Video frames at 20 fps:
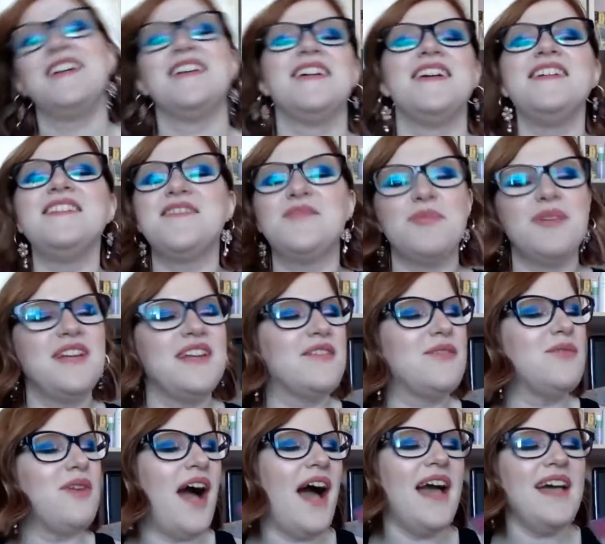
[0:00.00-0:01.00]
It's really
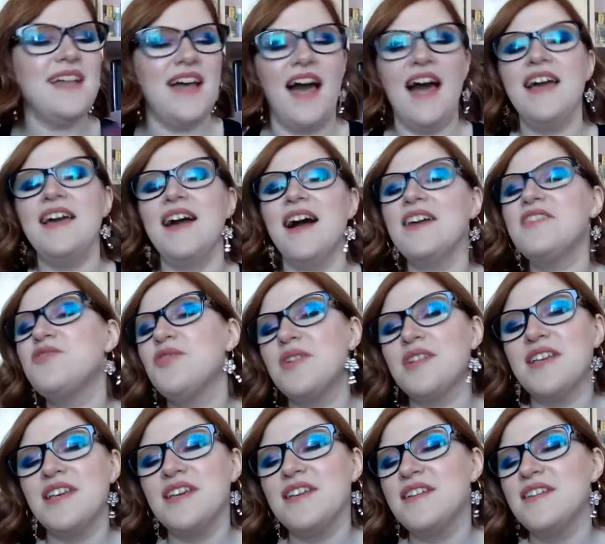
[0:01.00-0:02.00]
cool. I
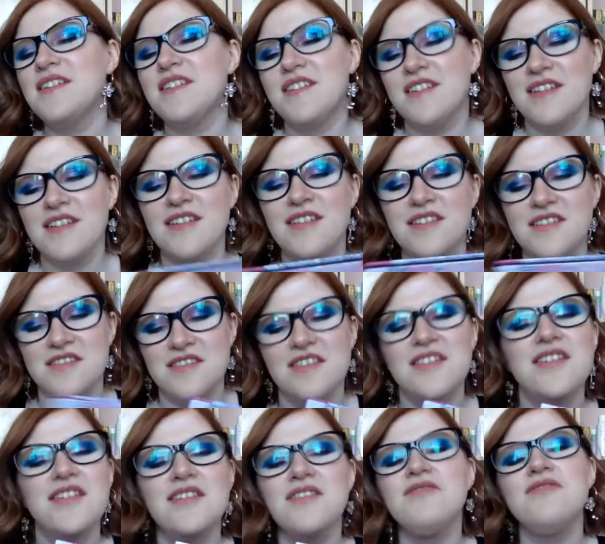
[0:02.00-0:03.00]
actually,
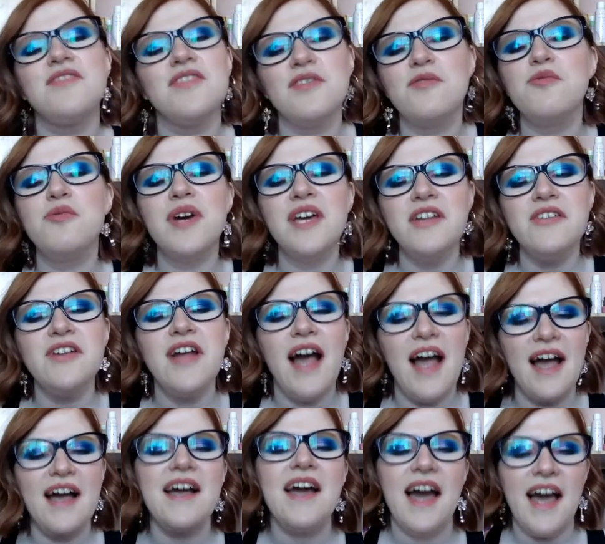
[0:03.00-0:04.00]
we don't
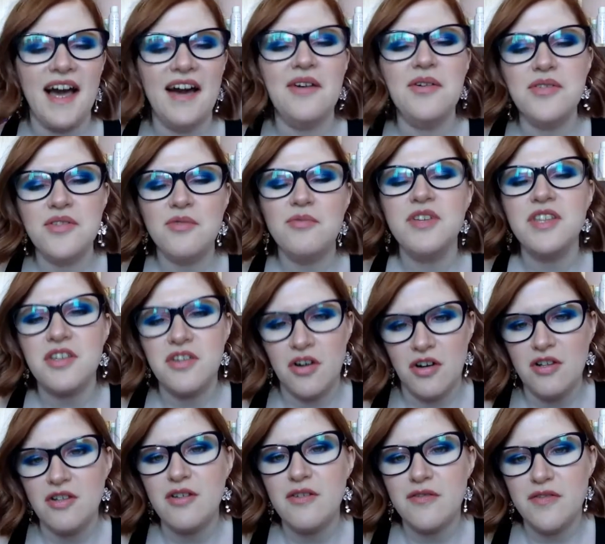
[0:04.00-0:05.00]
hang out with
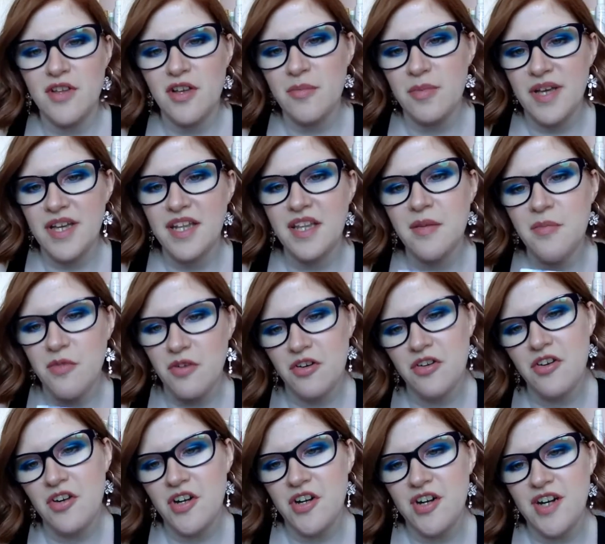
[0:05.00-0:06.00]
Color Flop
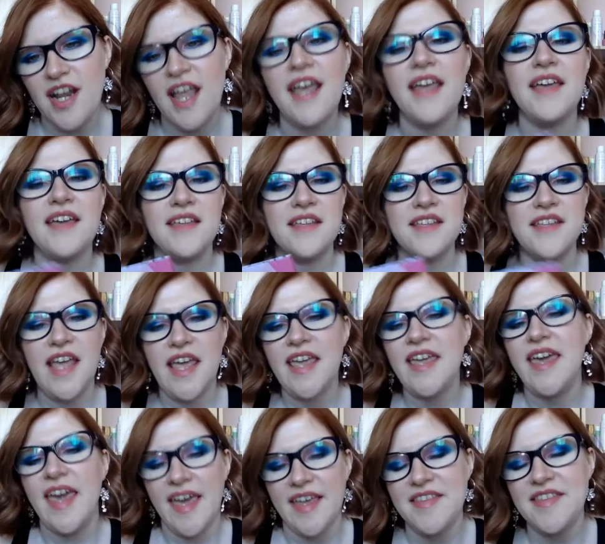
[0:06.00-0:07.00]
anymore. Like, they
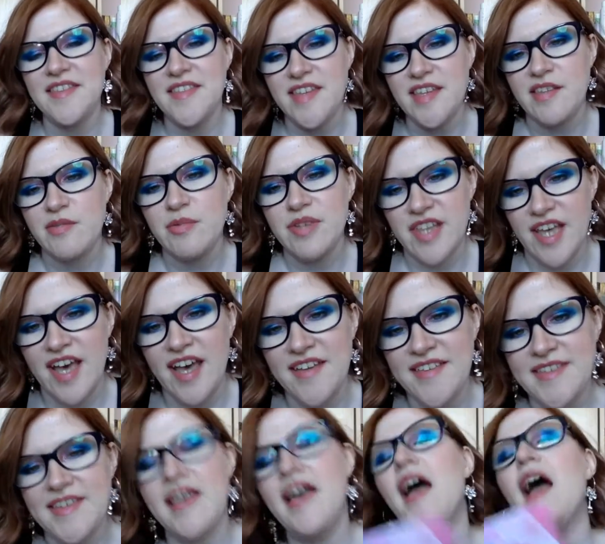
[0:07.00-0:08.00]
can't sit with
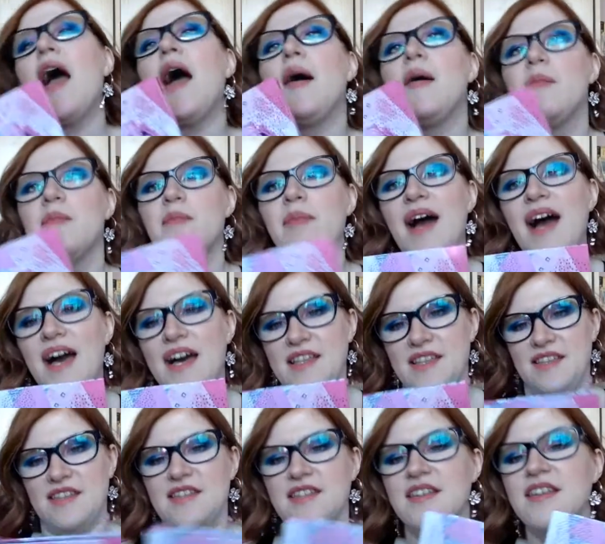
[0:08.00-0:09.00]
us. But
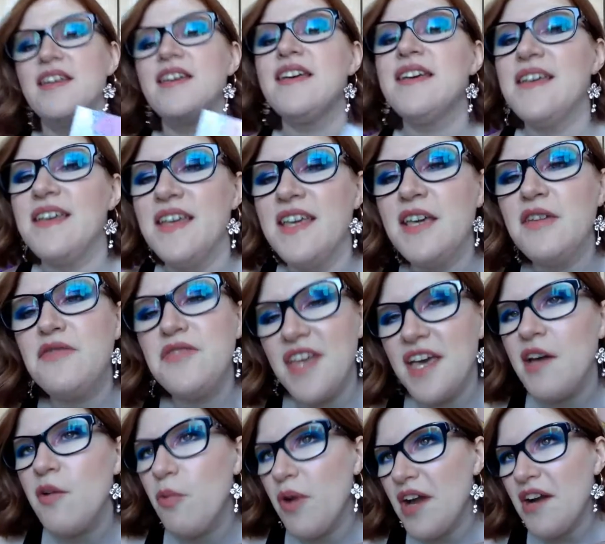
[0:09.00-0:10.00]
if
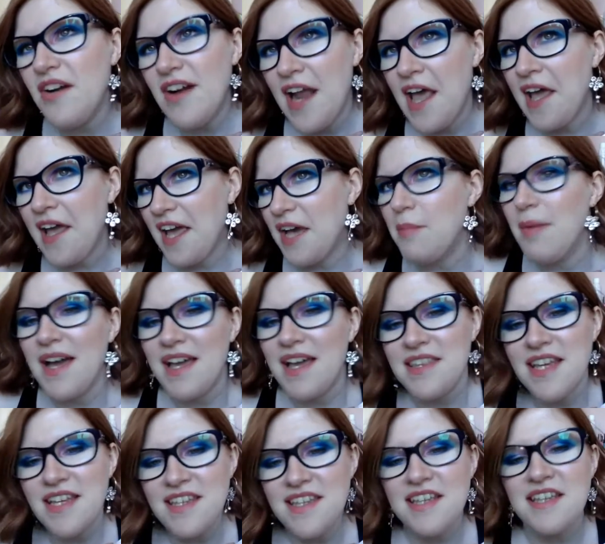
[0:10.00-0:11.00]
they were like a
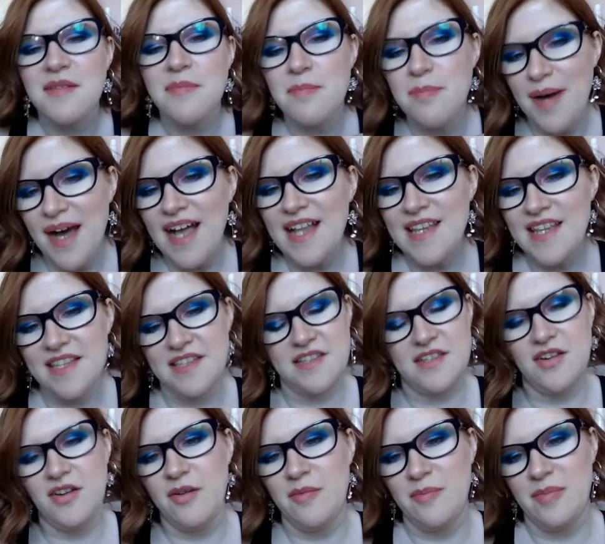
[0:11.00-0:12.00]
magnetic palette
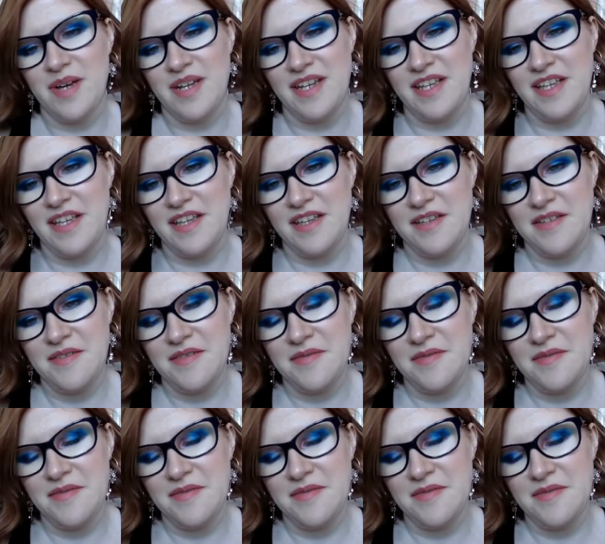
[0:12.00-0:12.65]
company,